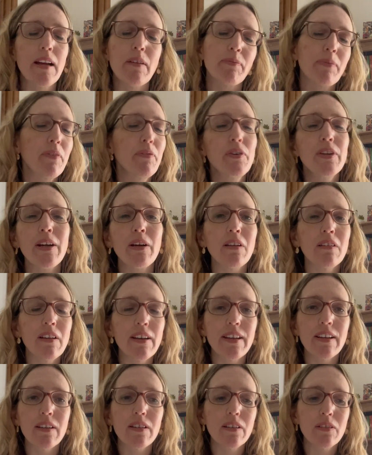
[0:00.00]
if you don't
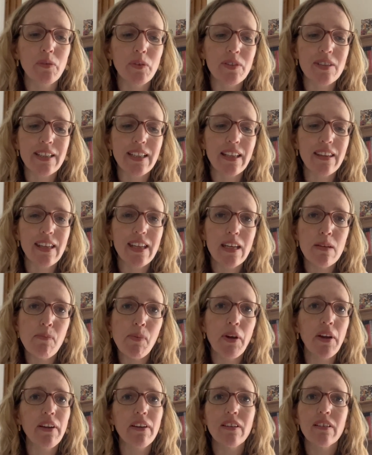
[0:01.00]
like want to get the
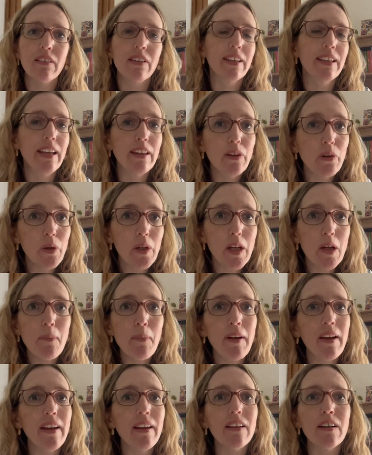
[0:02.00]
ebook, you can get the
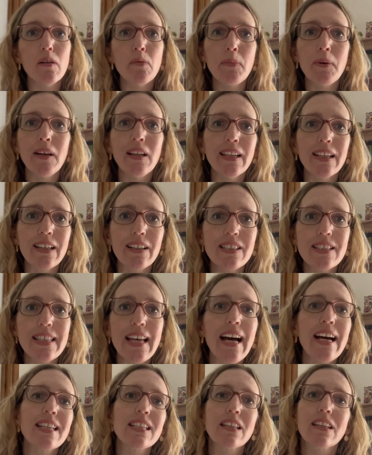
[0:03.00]
audiobook. I'll put a link to
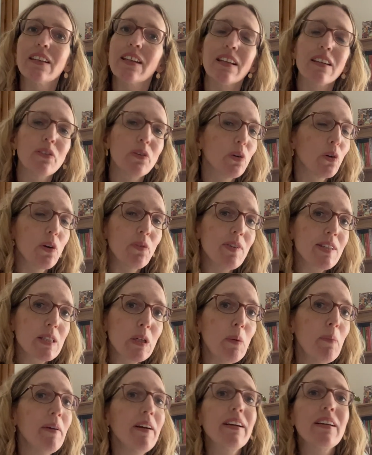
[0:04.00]
that, and then or a
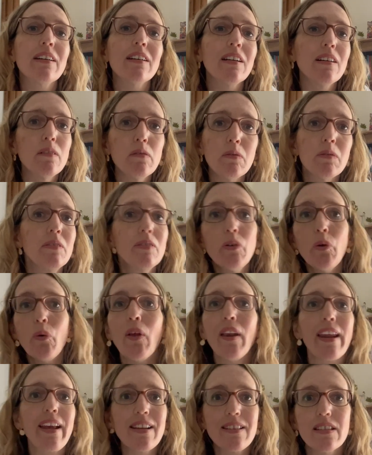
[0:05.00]
physical book. I'll all the
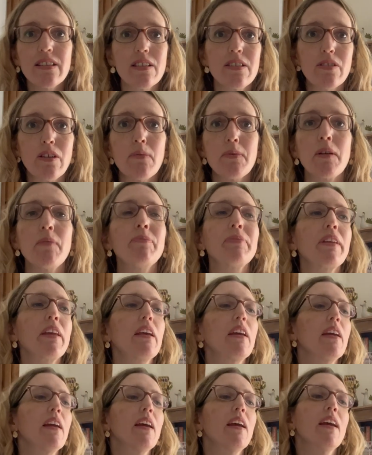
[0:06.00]
links in the description.
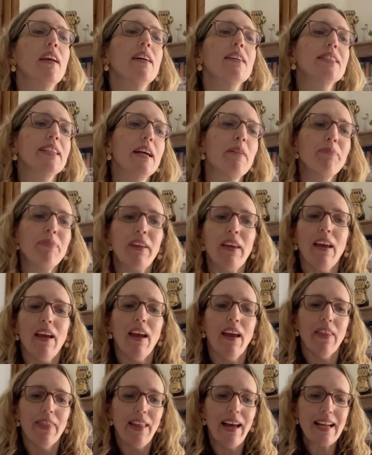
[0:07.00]
So yeah,
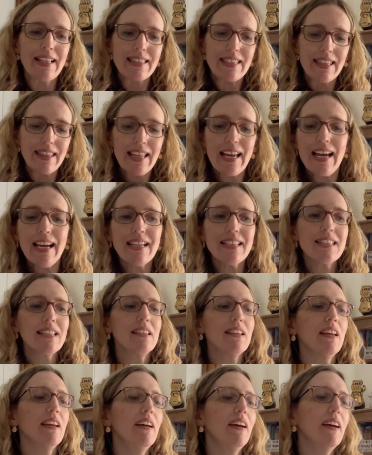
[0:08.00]
that's that.
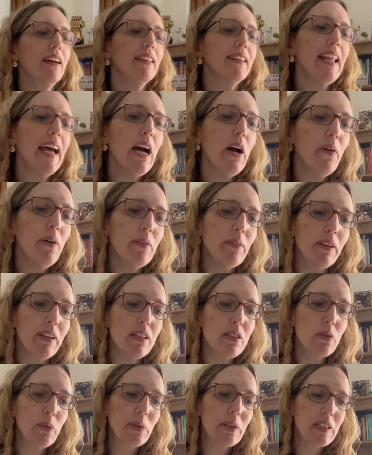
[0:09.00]
Now I'm going
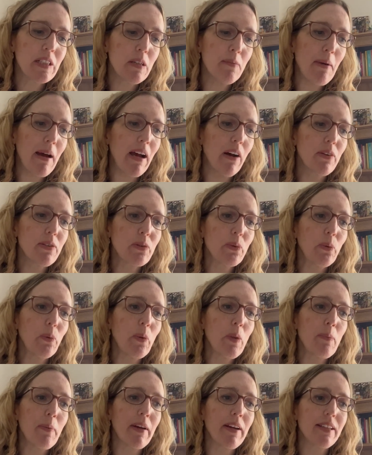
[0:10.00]
to talk to you about all
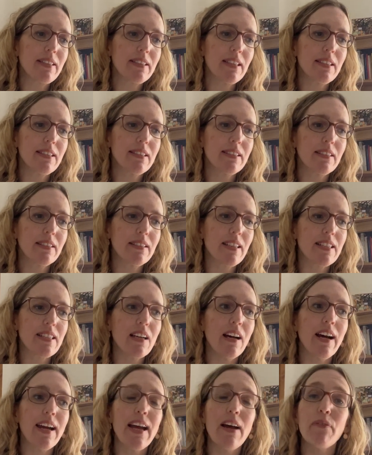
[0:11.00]
the books that
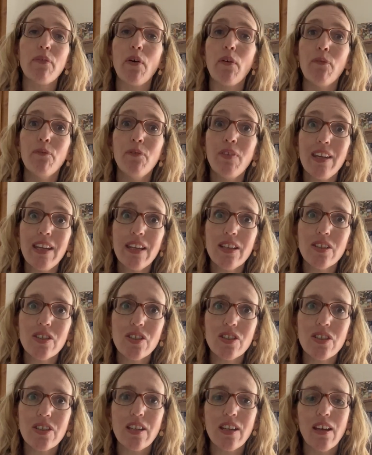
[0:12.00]
I have
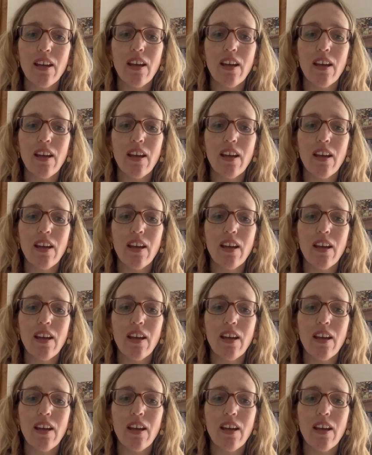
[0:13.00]
finished